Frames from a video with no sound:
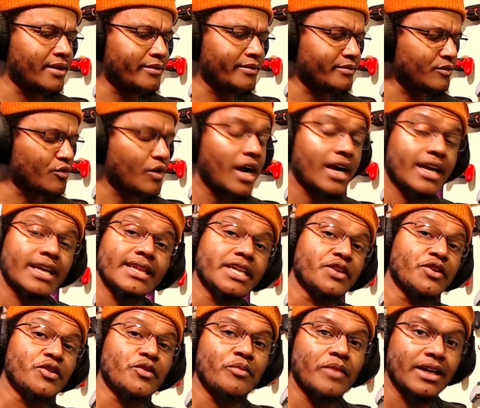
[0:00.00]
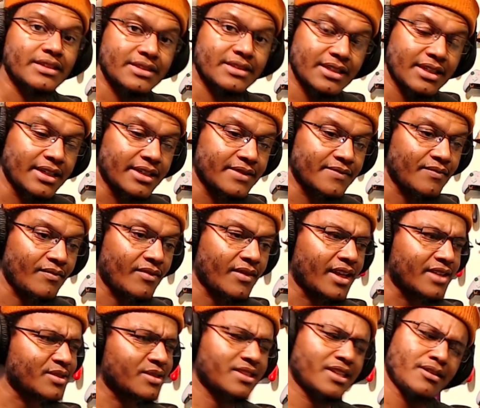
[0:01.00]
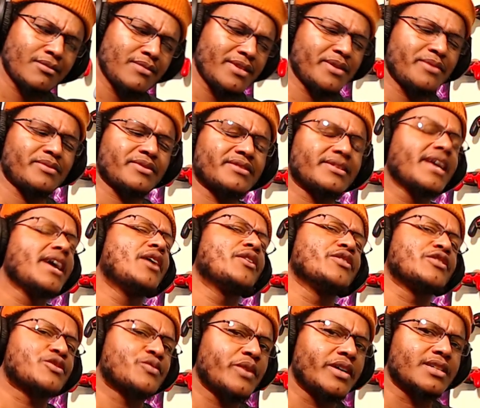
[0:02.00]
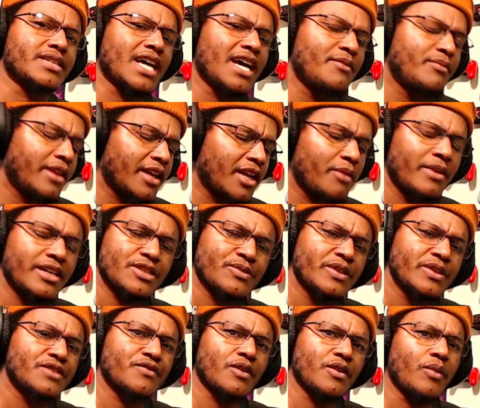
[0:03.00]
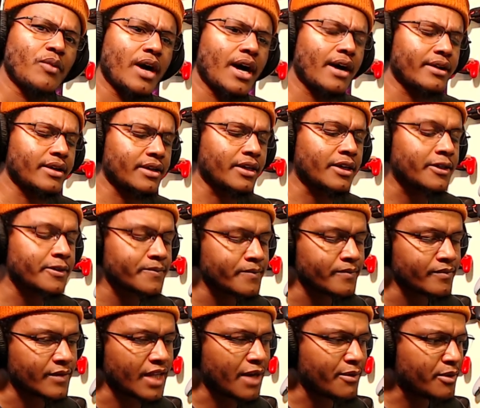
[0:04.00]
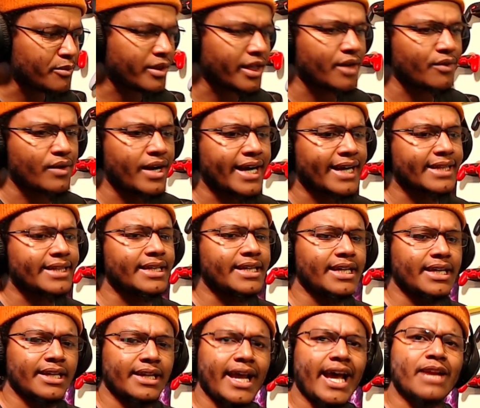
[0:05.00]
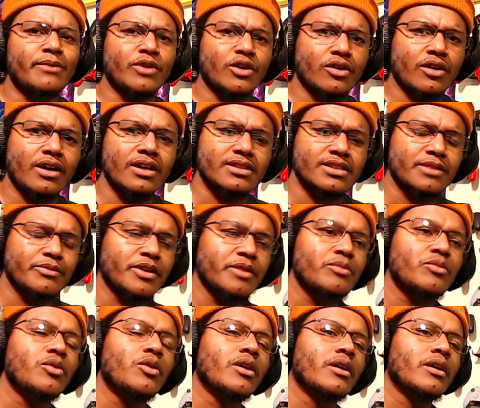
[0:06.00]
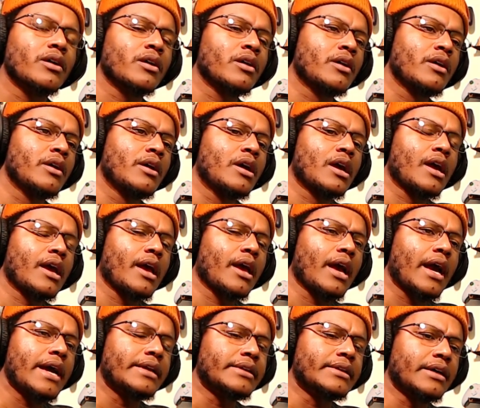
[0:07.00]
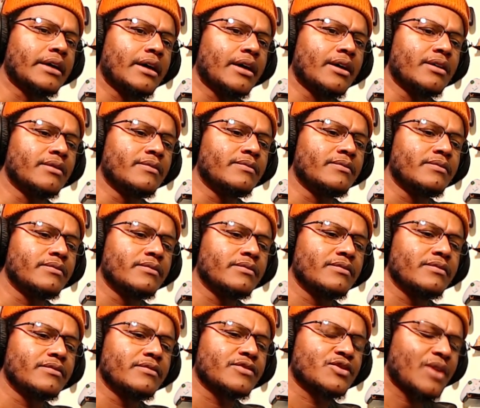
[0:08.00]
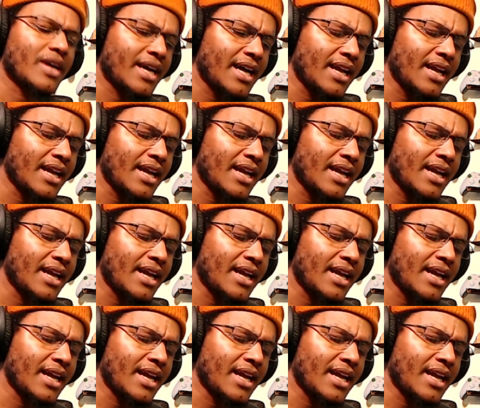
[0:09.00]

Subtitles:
Rocket League with my son. And so I was like, let me stay on the Switch. I hadn't played on my Switch for a while, you know. I've been playing Rocket League and Animal Crossing a bit more. And so I got